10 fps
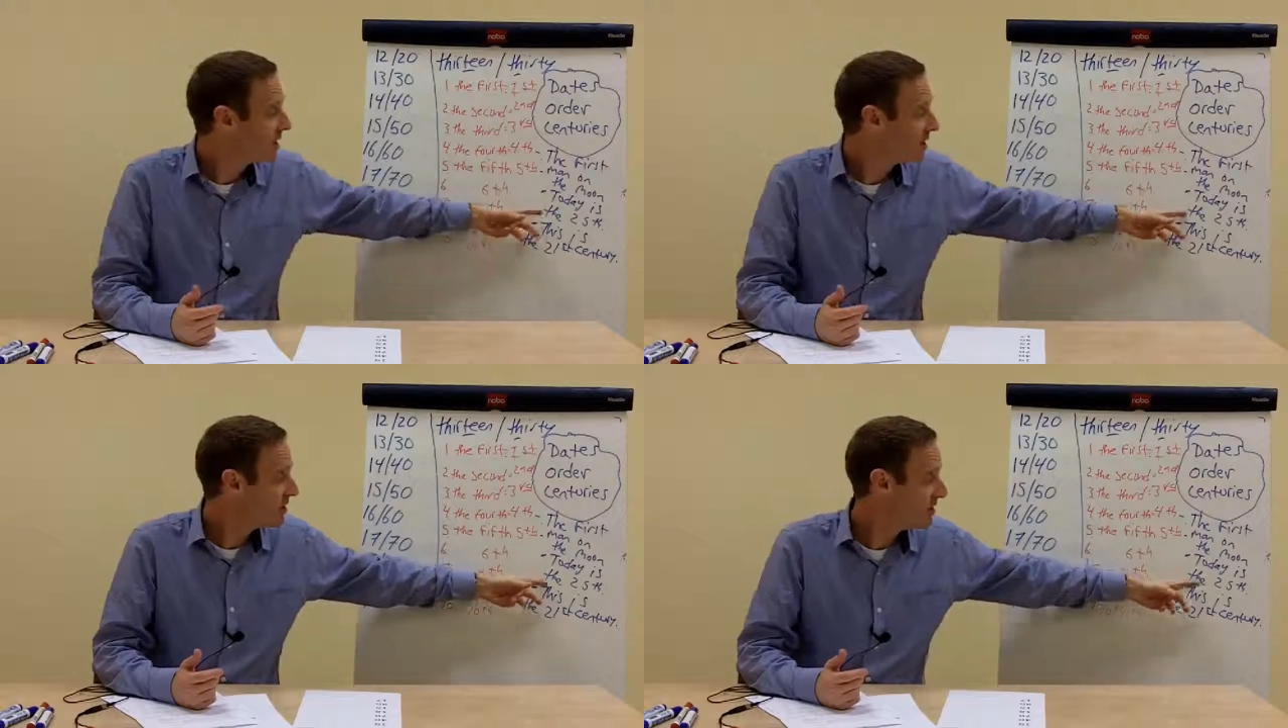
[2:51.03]

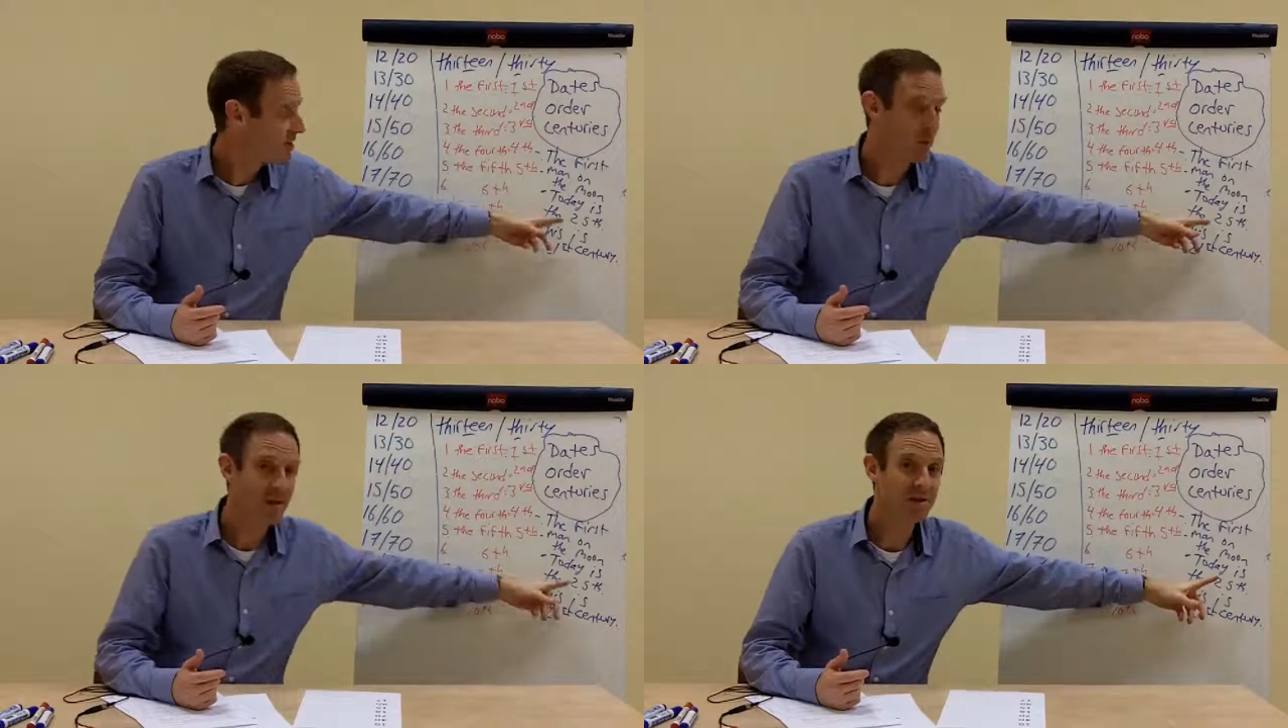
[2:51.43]
is the
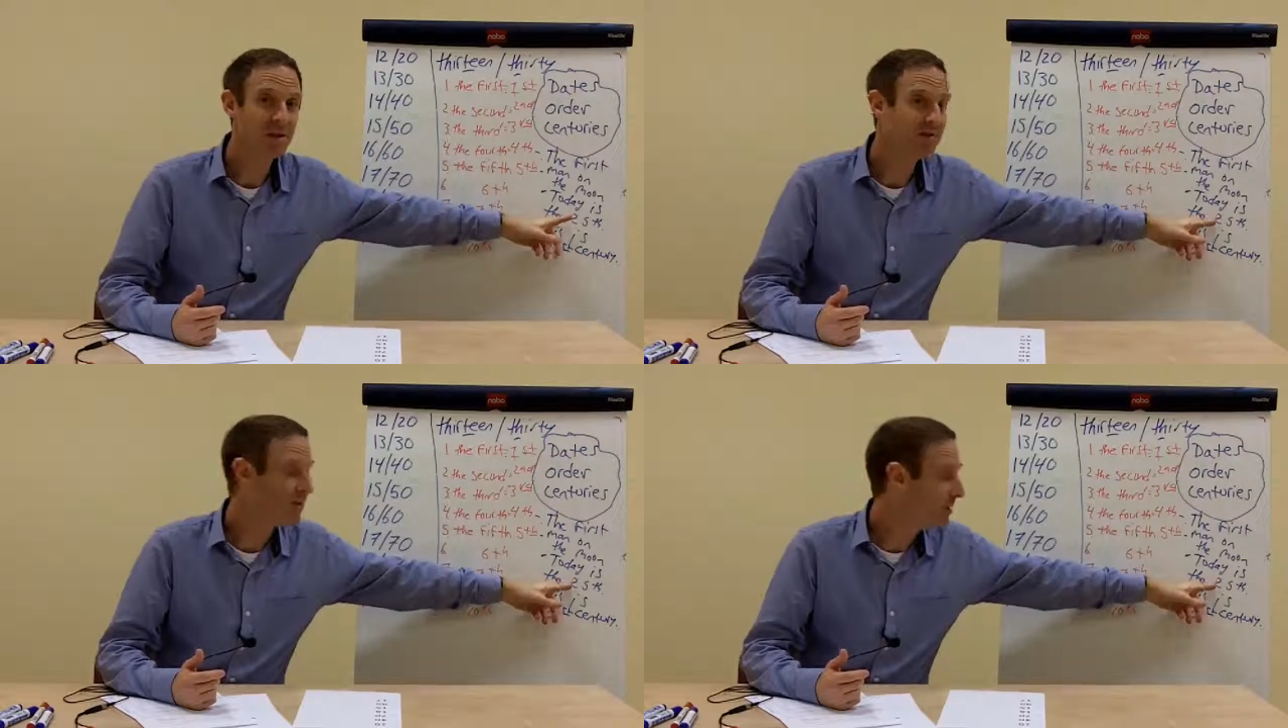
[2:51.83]

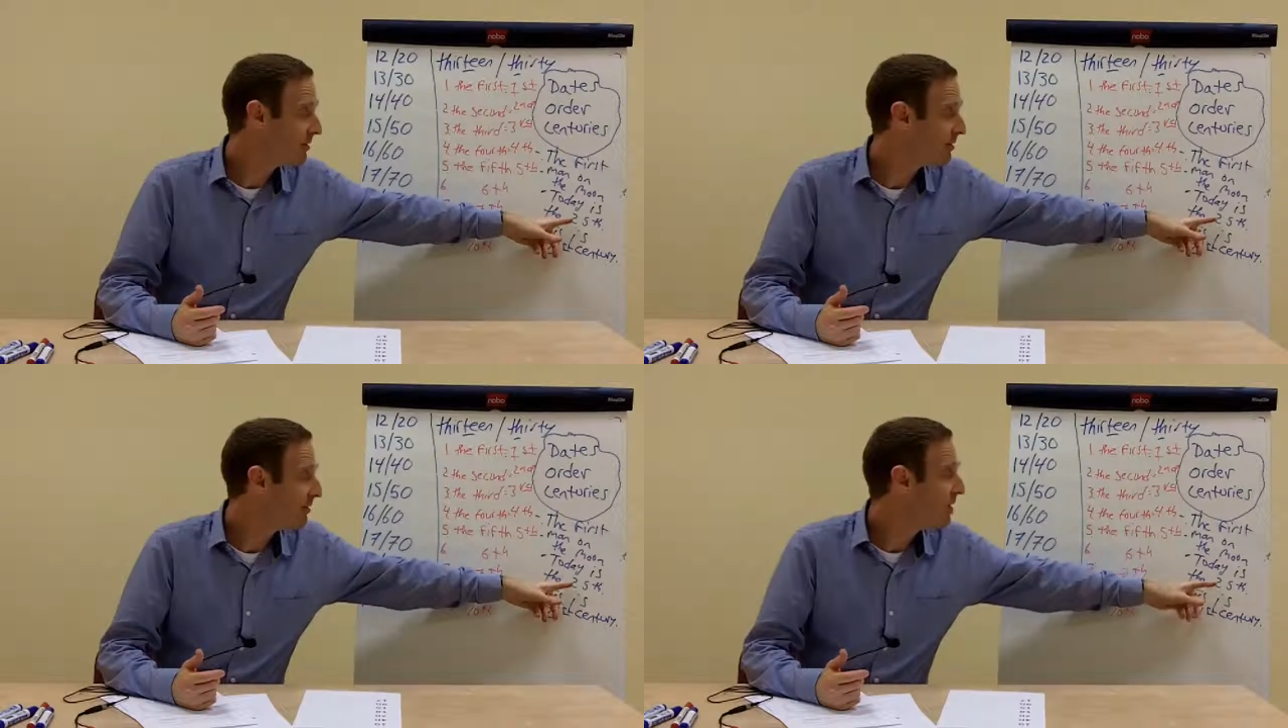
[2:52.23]

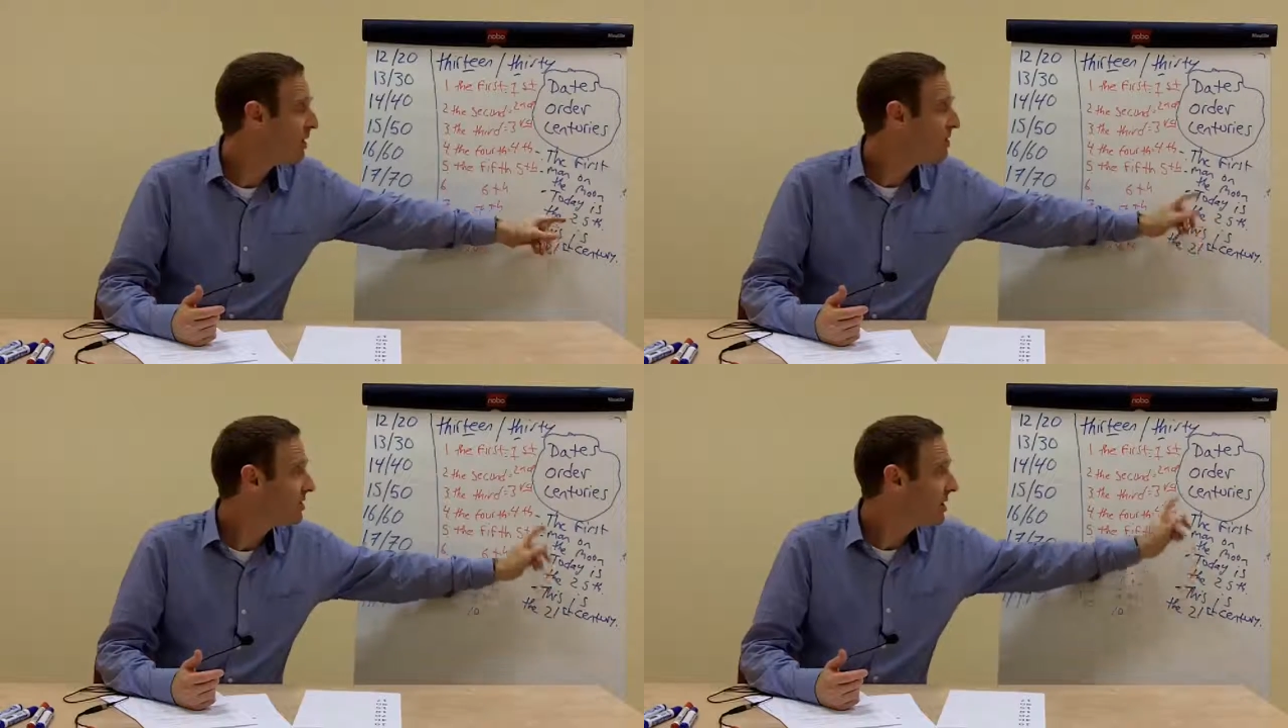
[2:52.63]

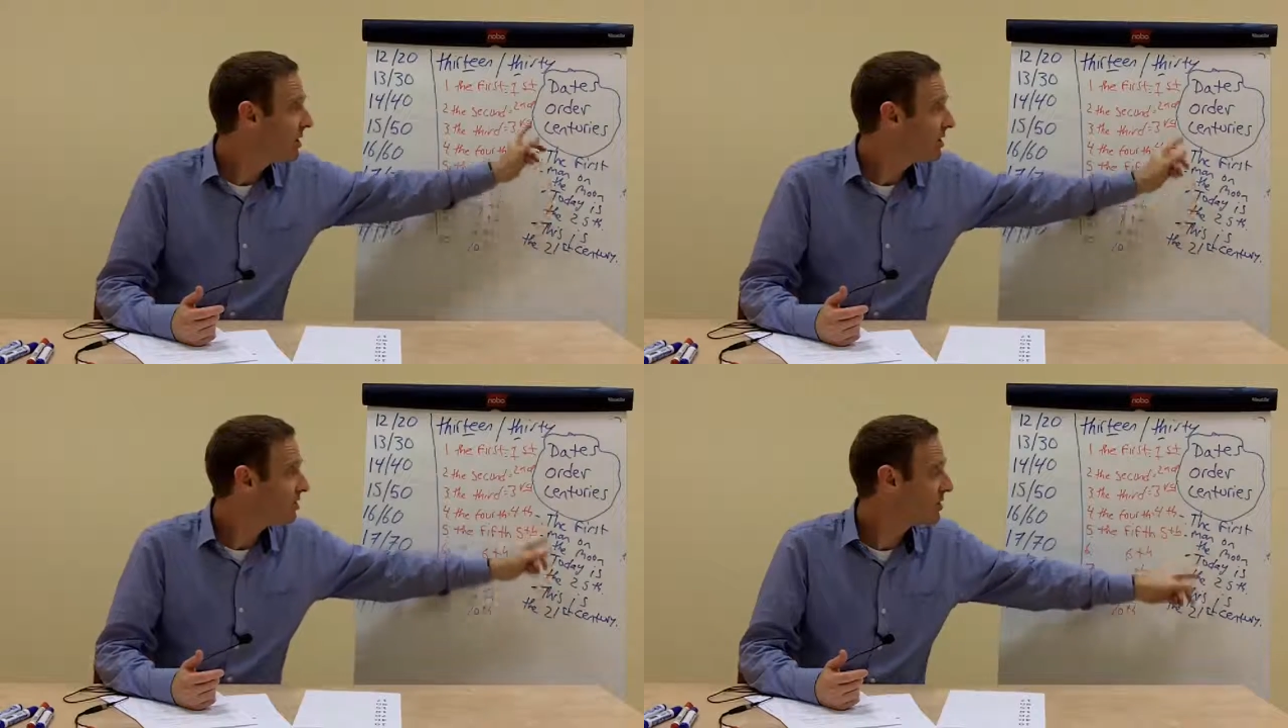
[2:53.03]
25th.
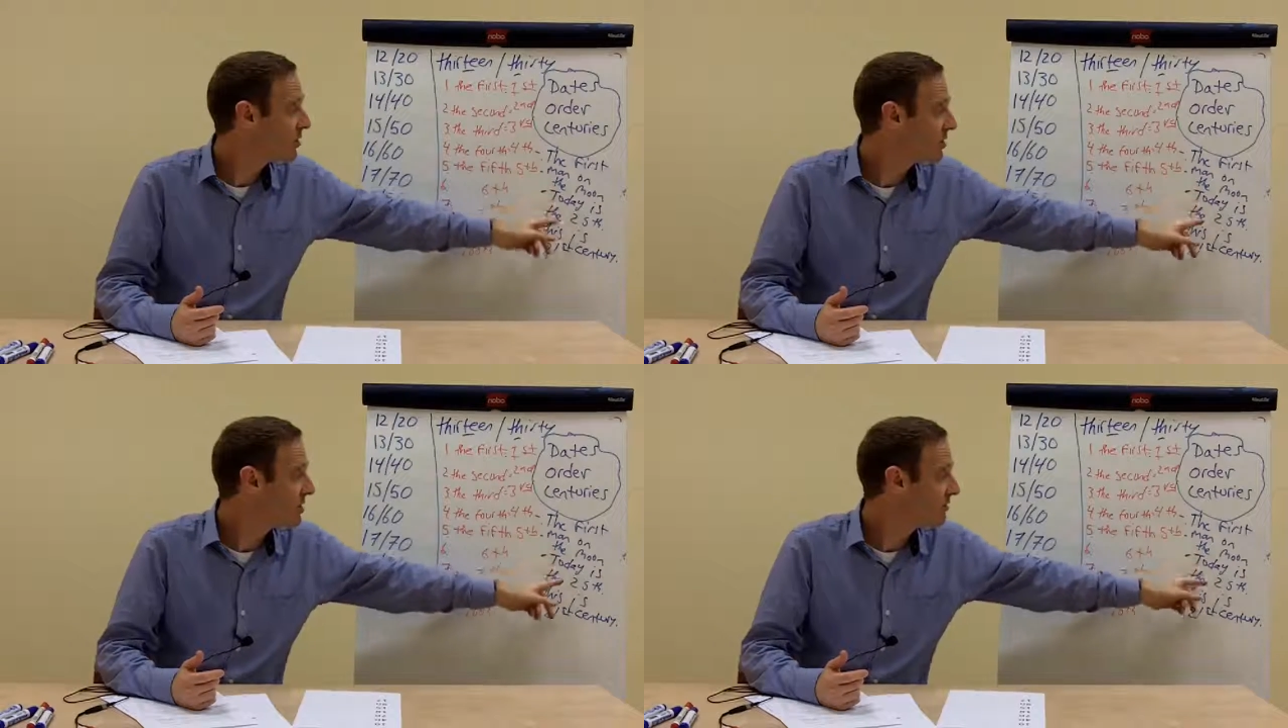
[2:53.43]
Today is the
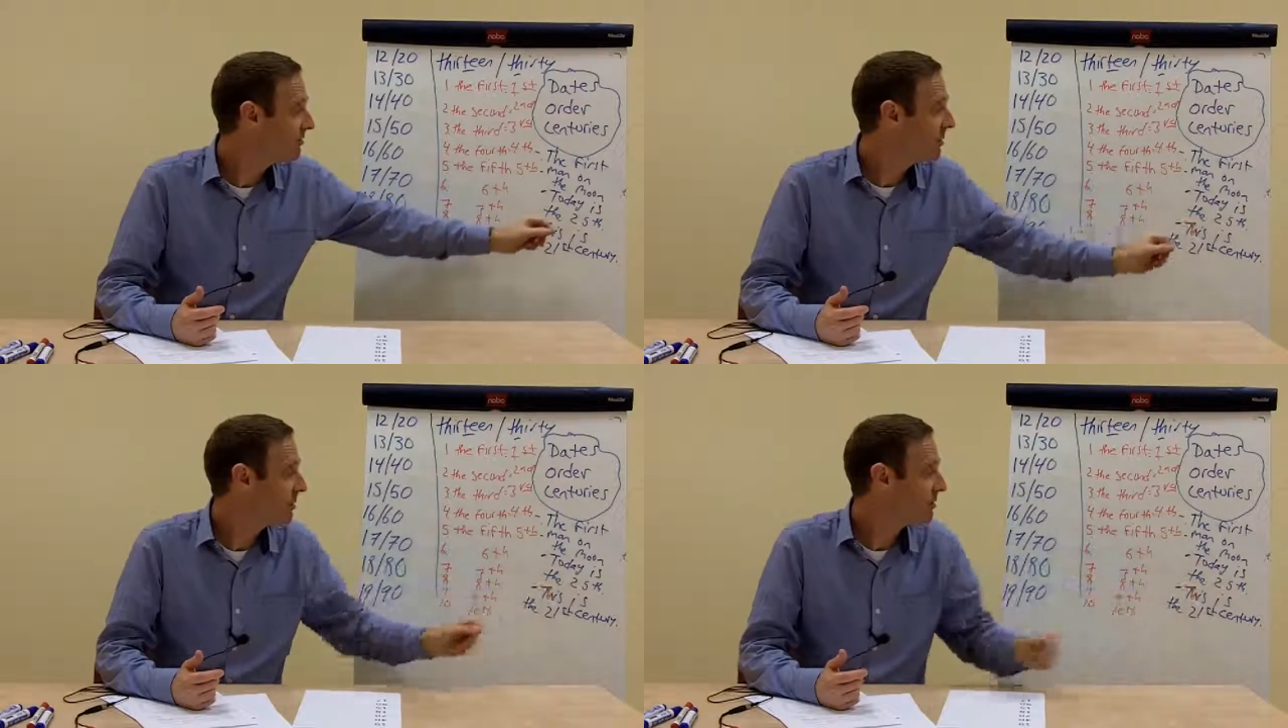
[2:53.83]

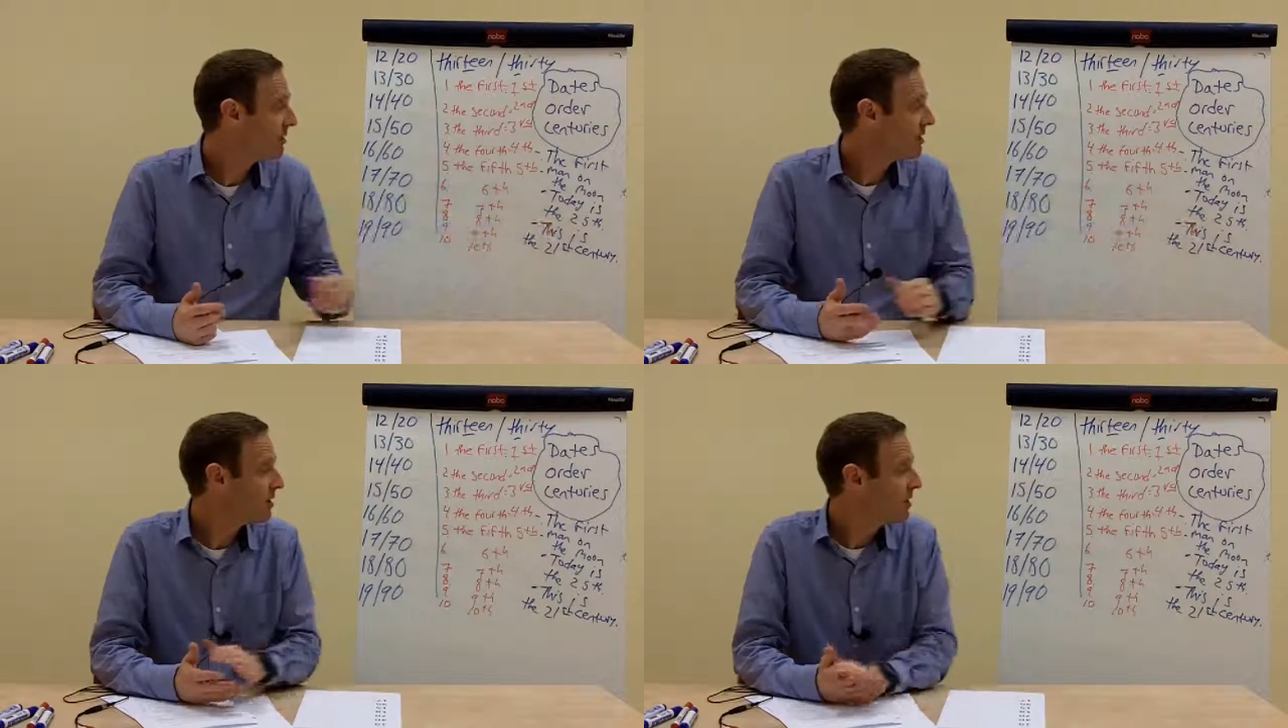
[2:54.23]
25th.